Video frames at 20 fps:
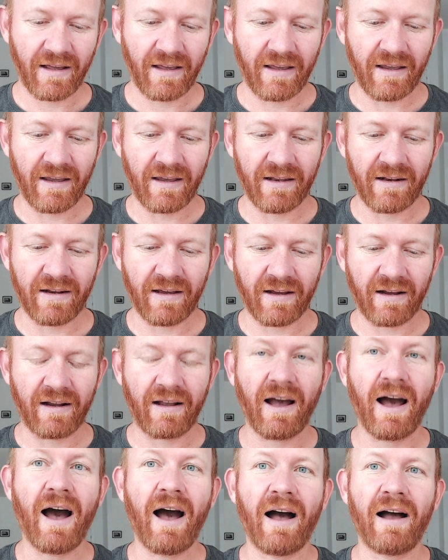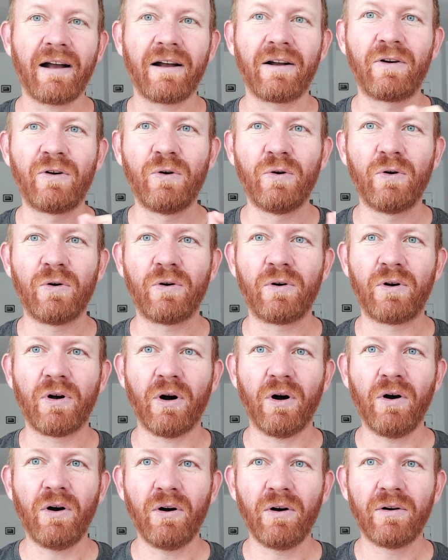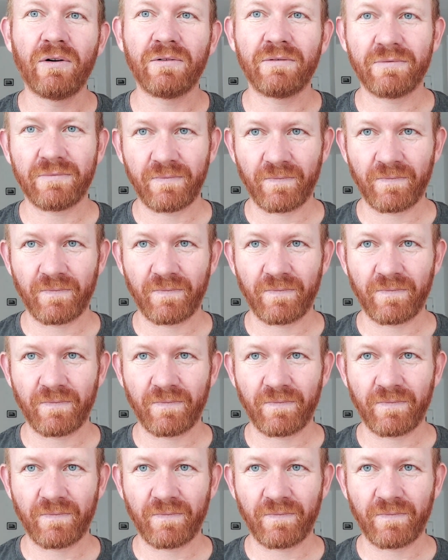In ga, gu, go,